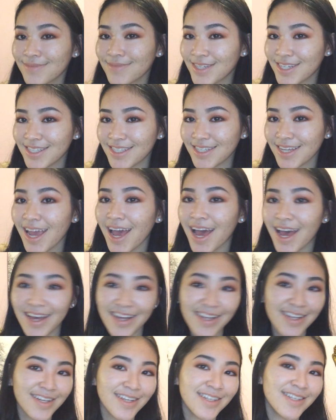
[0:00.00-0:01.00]
just, yeah,
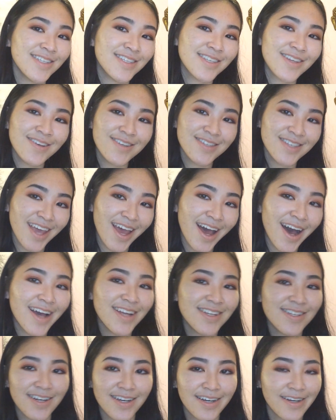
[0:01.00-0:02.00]
just go say
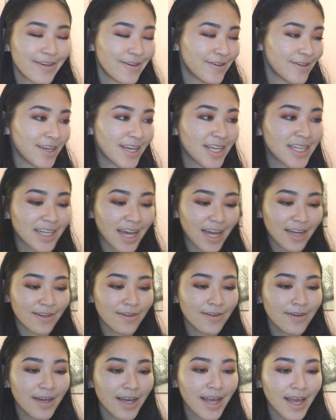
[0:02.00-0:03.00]
hi to her on her
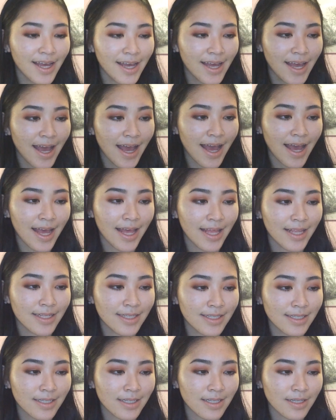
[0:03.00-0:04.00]
channel.
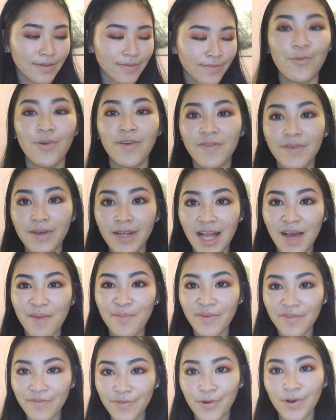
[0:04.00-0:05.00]
And we've collabed
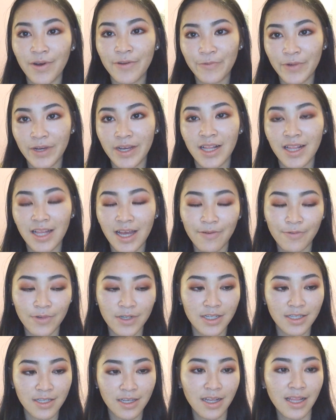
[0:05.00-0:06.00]
before and we're
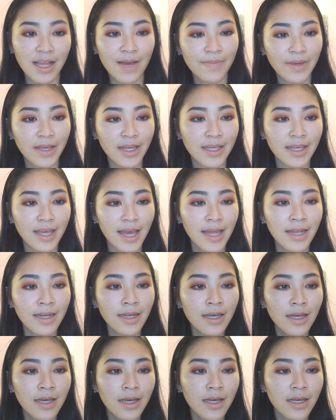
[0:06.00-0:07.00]
just collabing again,
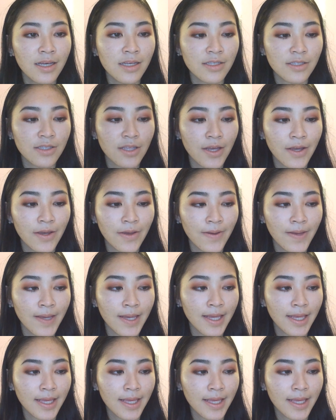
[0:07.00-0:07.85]
so